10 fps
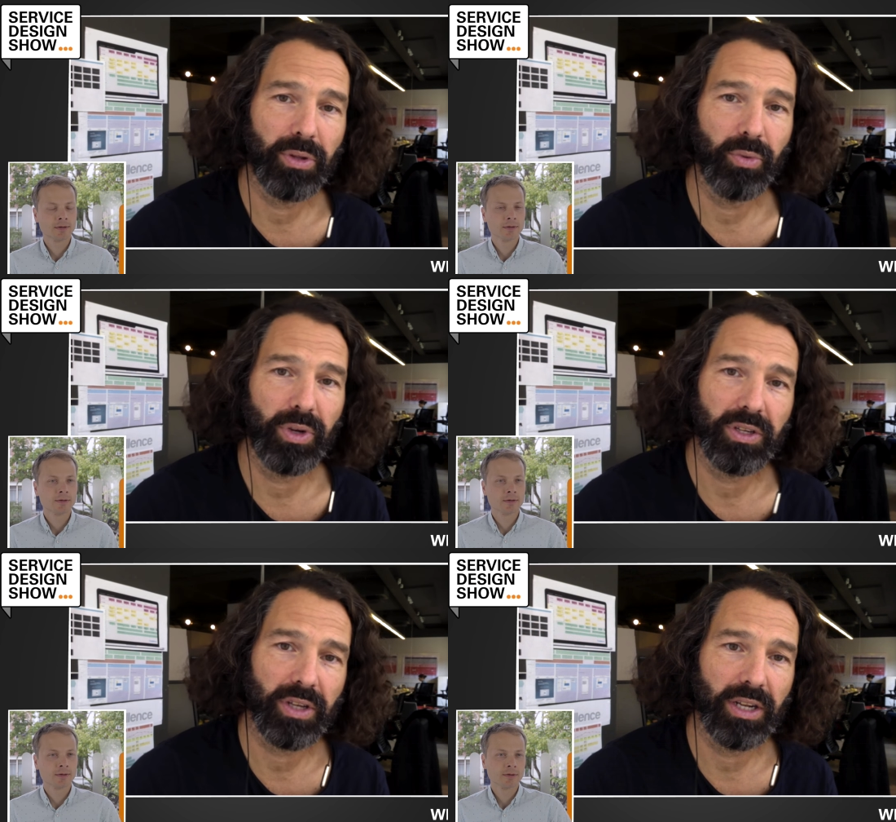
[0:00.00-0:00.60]

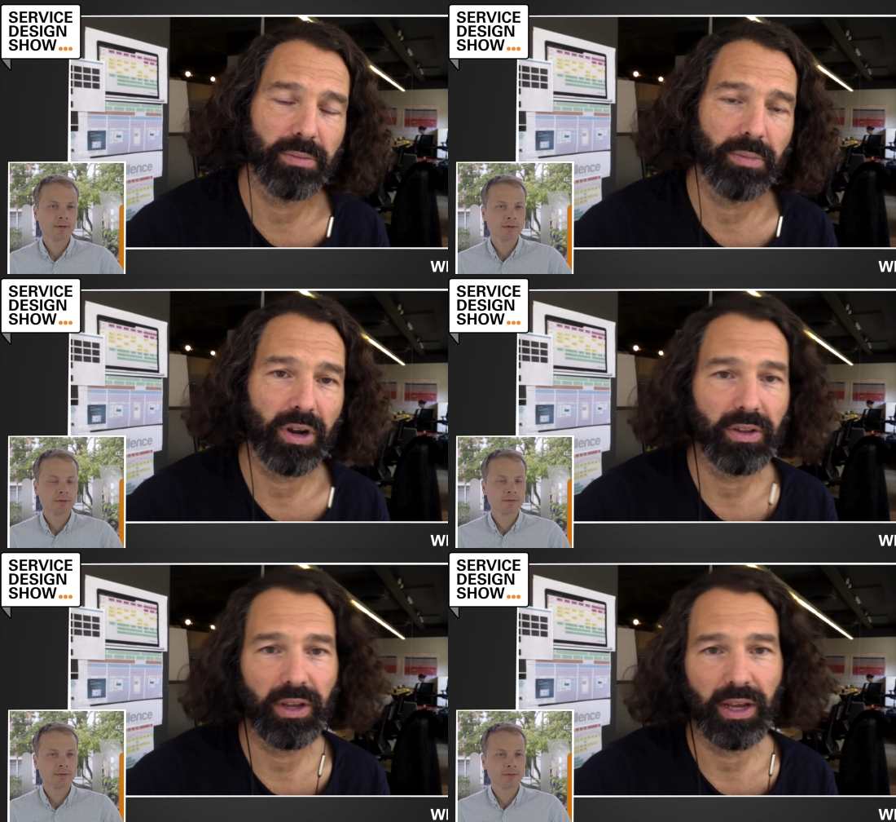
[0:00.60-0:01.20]
Speaker 1: between sales,
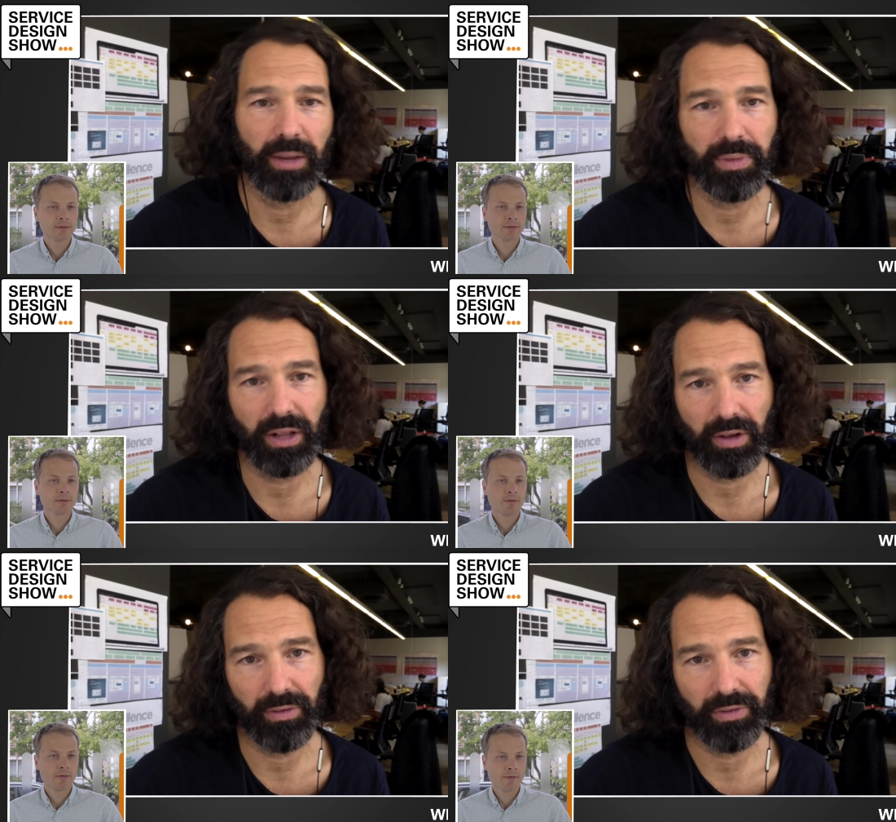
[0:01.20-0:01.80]
marketing, and
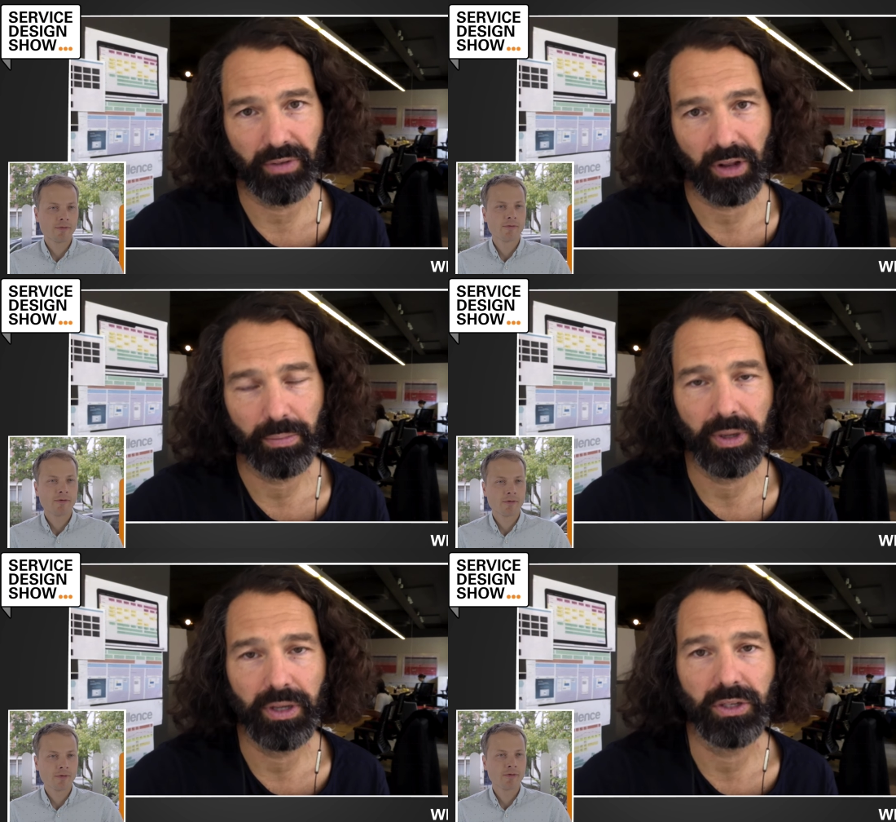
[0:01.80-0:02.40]
de-
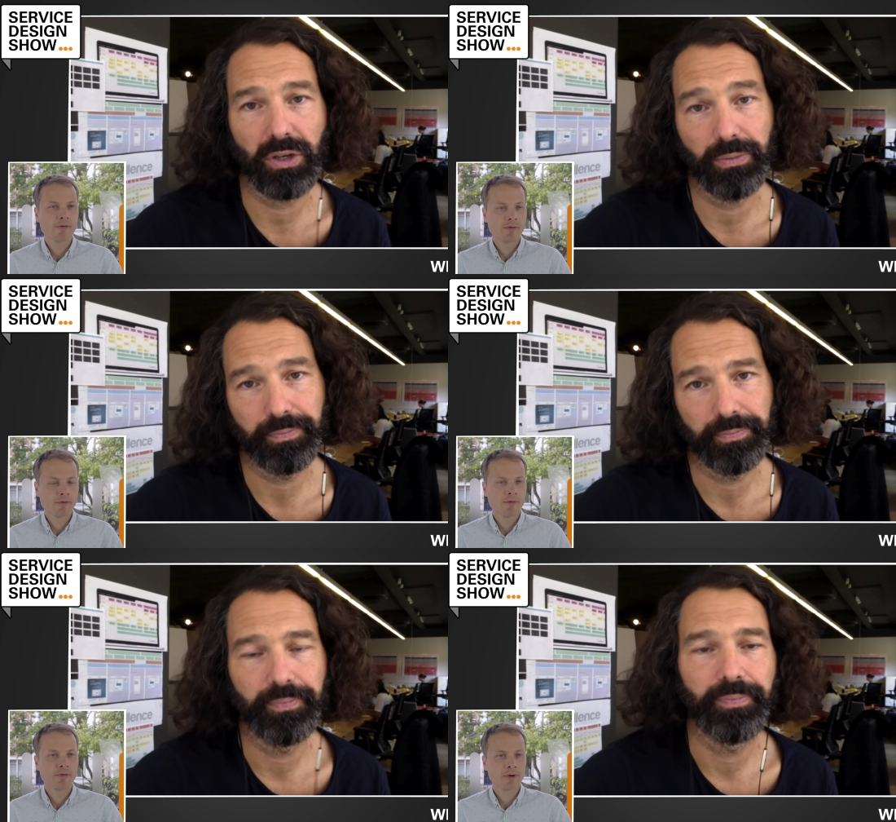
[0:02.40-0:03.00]
development. So
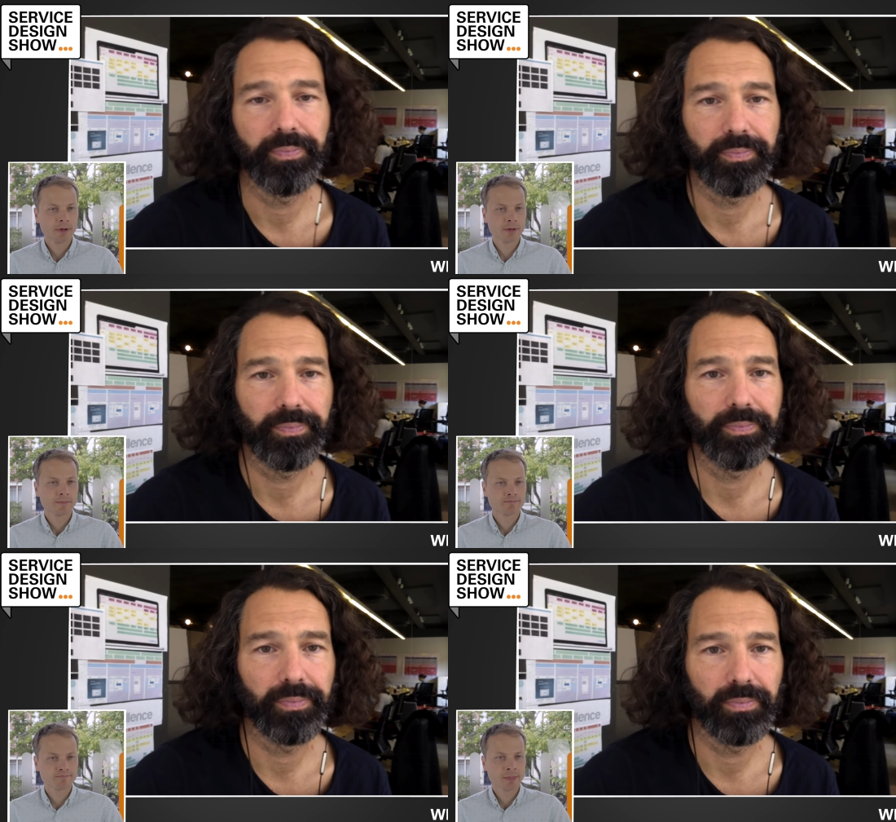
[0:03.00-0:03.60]

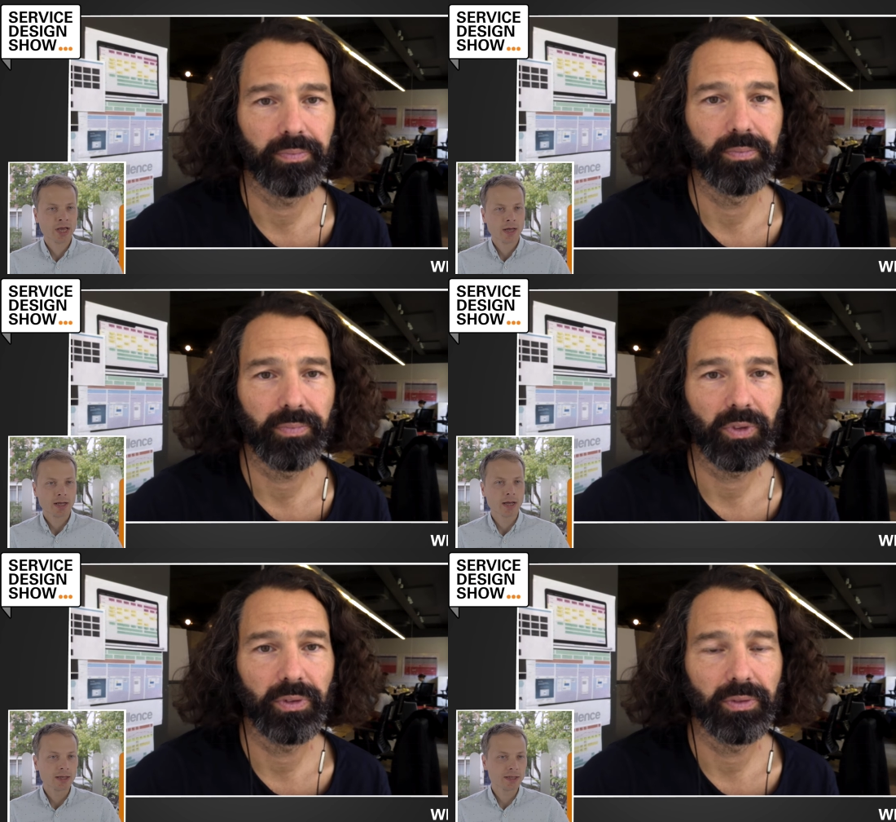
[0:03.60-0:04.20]

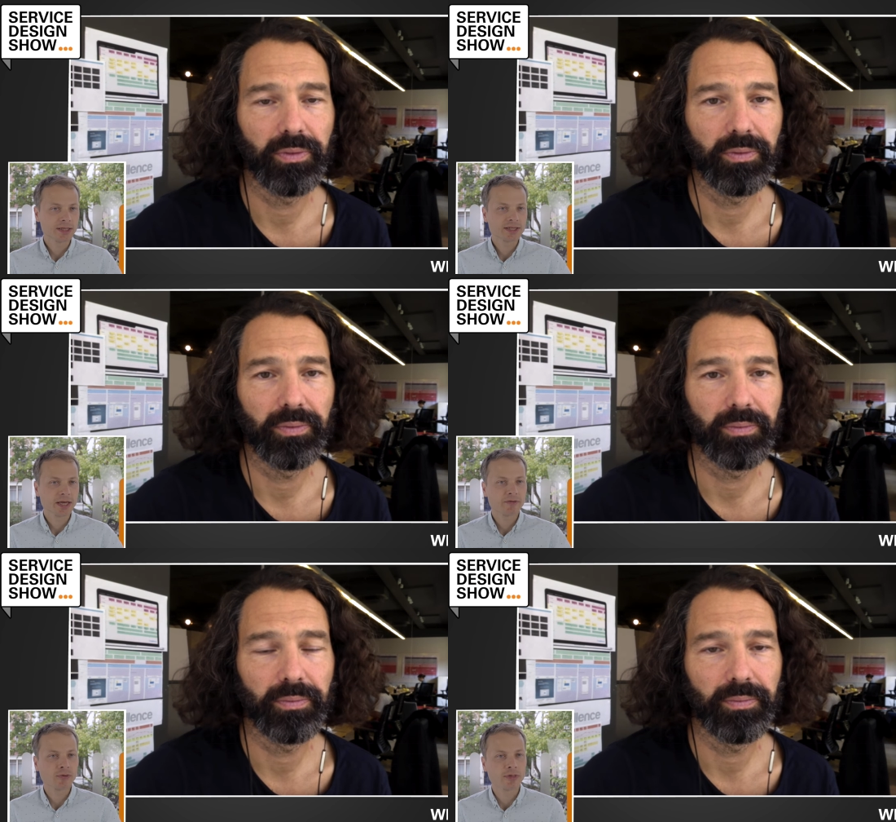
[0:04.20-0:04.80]
Speaker 2: at least
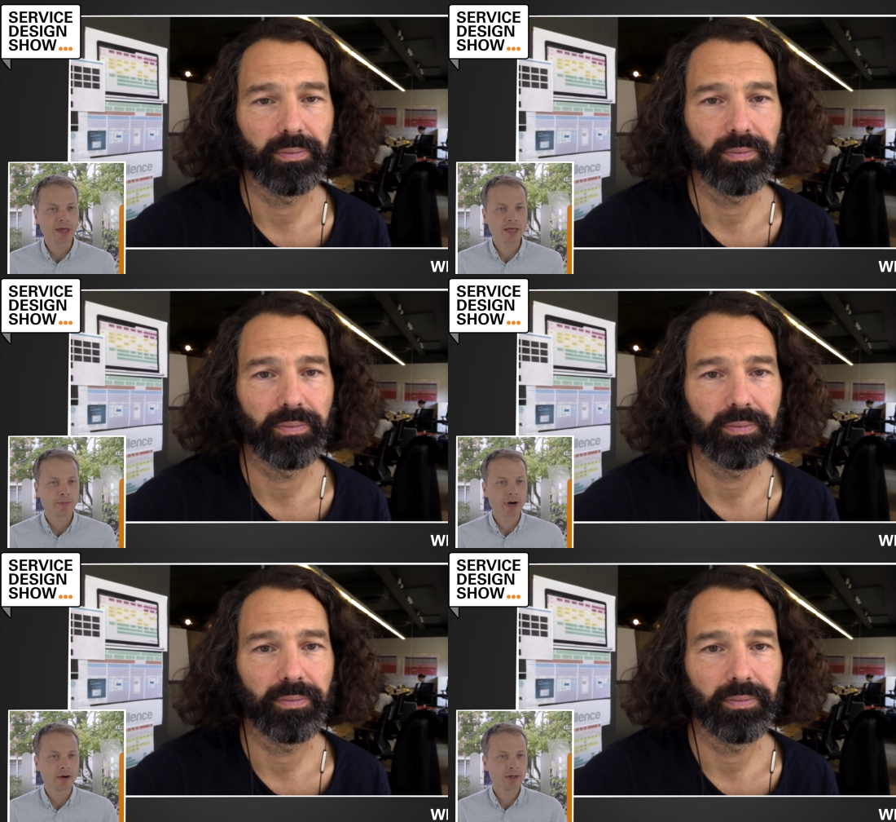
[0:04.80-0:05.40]
they have to
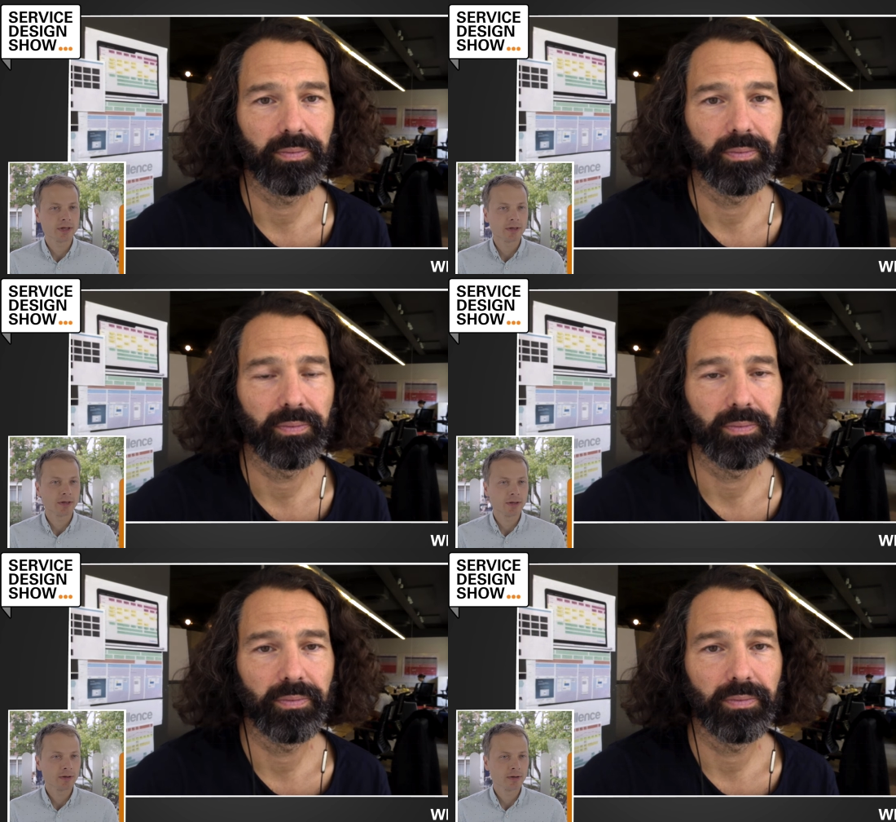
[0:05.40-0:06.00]
think about it
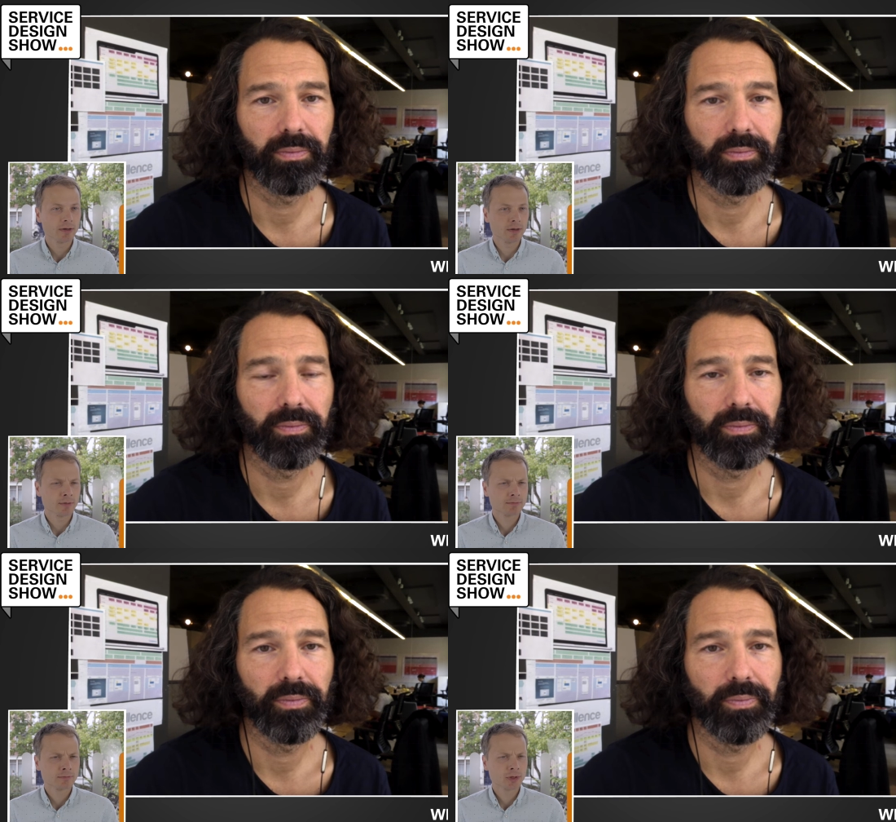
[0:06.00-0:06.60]
and
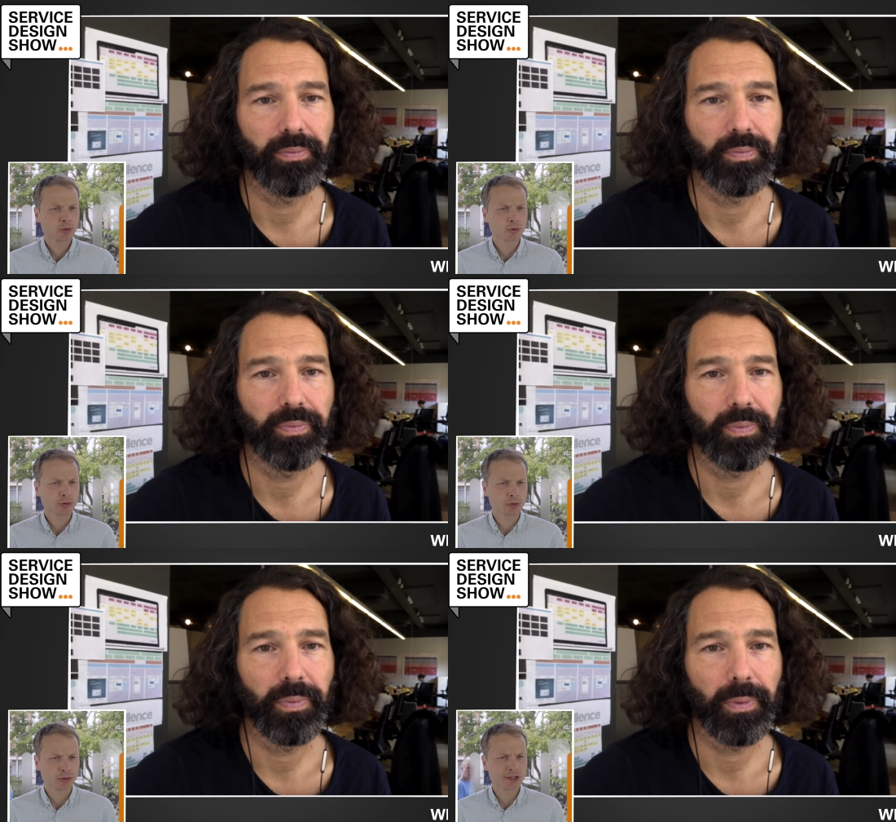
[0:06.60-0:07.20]
uh,
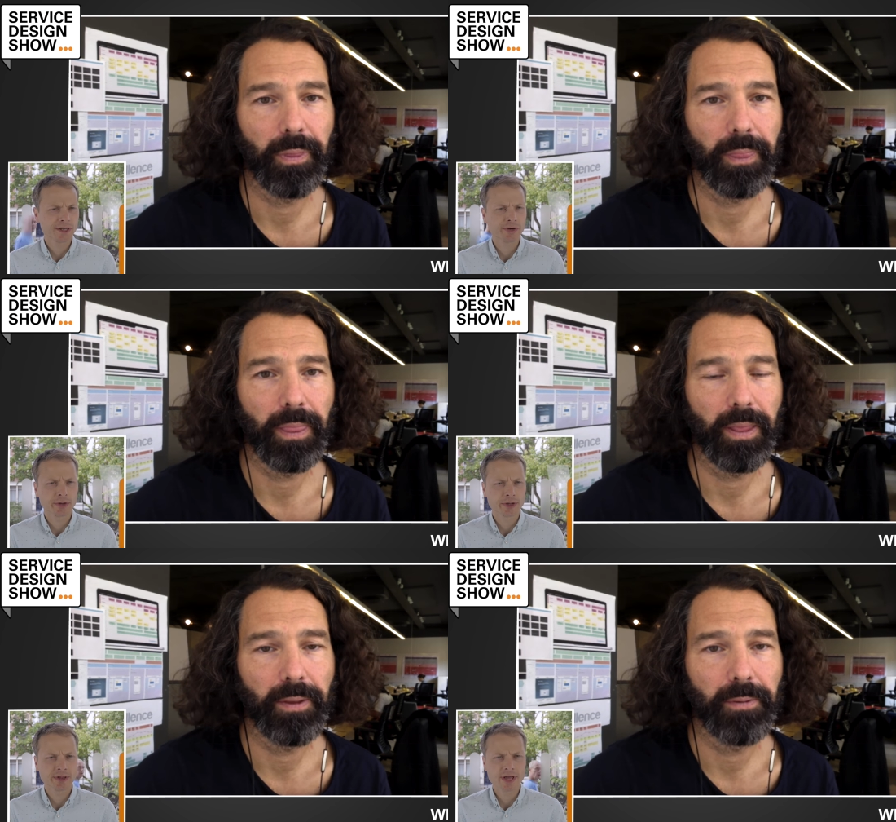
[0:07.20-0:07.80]

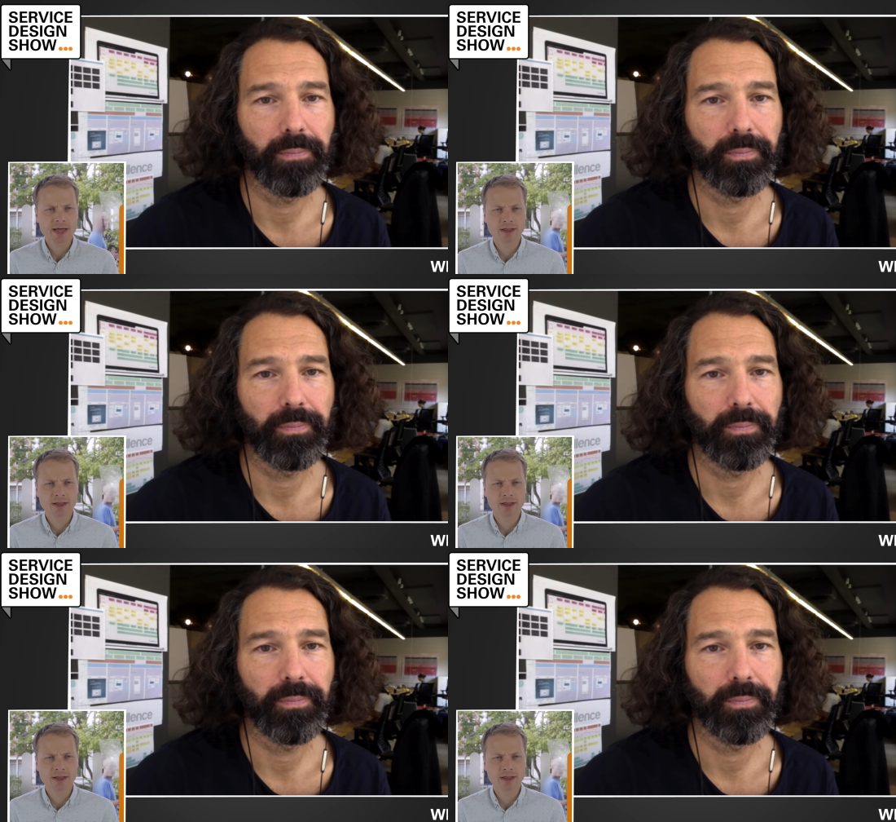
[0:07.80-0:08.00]
consider it